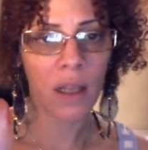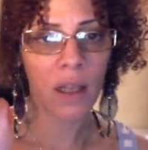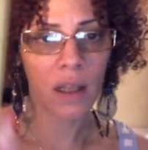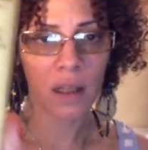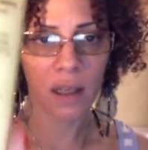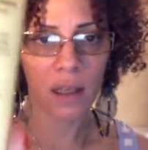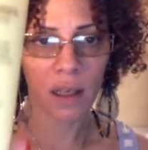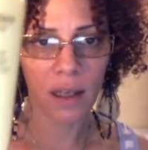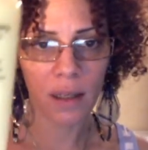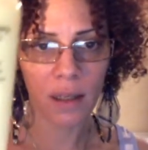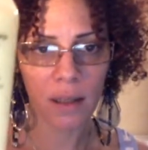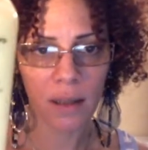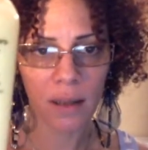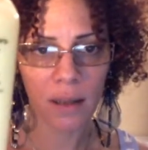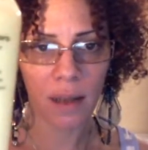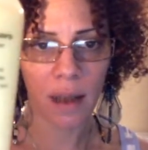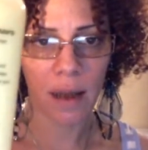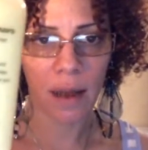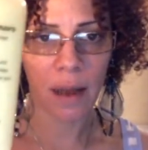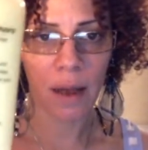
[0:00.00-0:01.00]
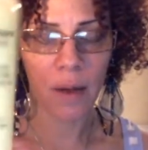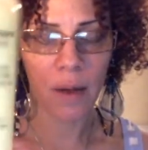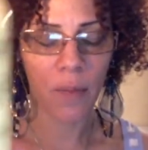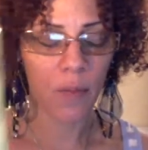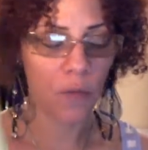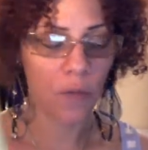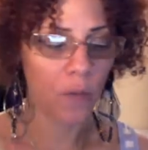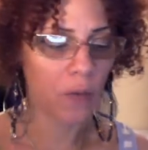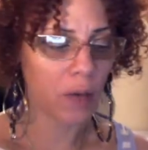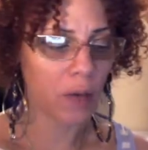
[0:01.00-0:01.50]
This
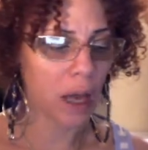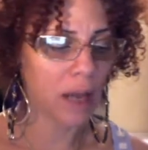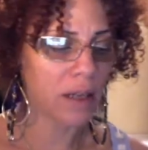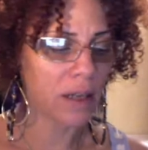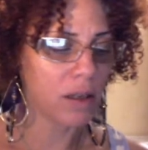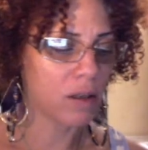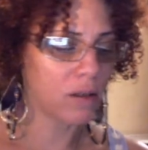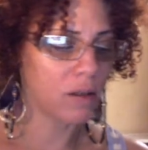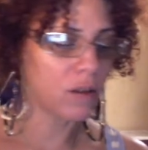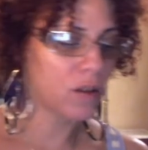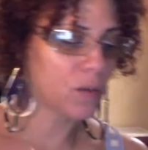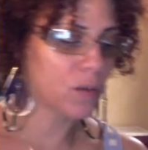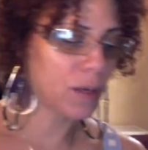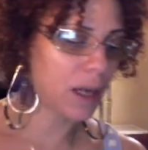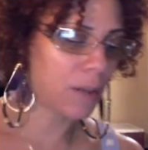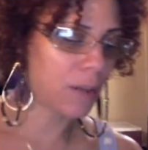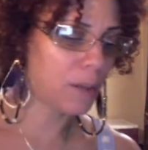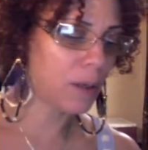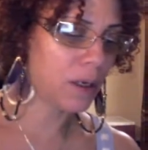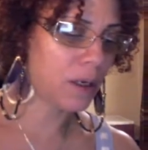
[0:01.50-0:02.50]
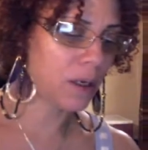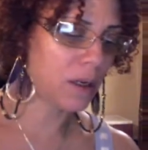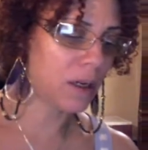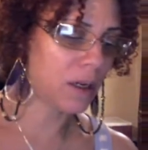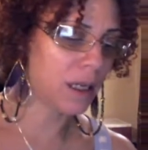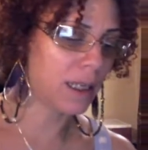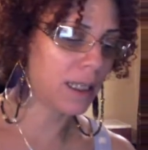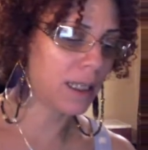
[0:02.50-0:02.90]
I used when I put it on.